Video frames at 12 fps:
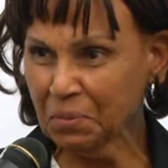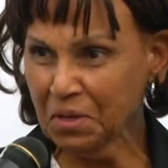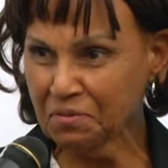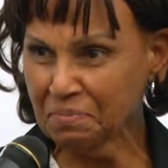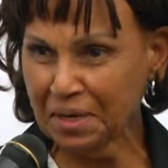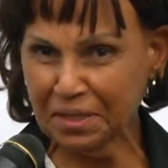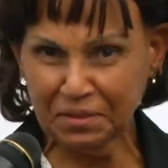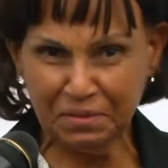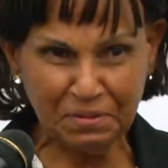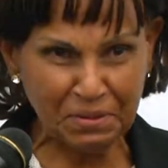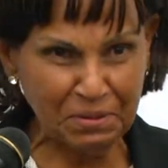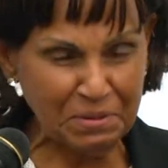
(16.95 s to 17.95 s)
be a part
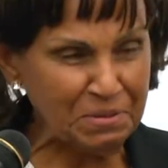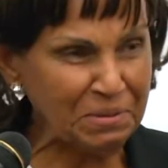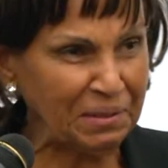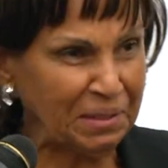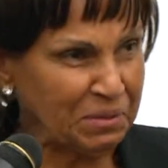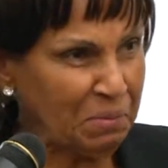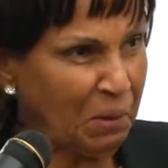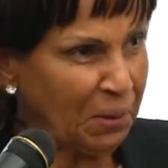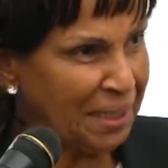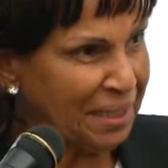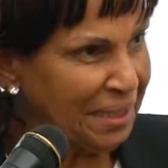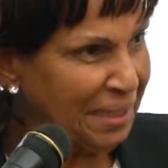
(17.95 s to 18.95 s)
of you this
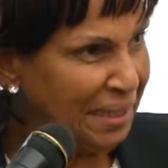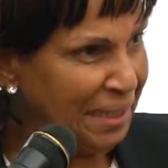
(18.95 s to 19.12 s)
morning.